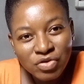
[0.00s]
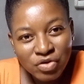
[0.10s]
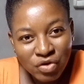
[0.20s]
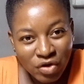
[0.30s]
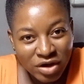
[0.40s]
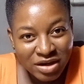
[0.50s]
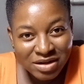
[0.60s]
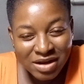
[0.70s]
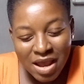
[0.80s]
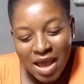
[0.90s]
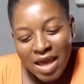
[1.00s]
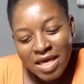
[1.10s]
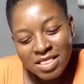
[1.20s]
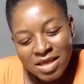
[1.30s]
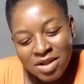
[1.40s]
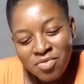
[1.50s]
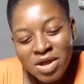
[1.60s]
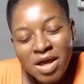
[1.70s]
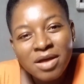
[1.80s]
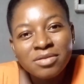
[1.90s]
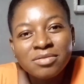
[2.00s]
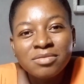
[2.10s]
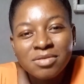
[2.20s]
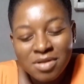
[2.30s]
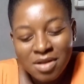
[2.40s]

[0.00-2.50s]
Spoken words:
screen, and then we can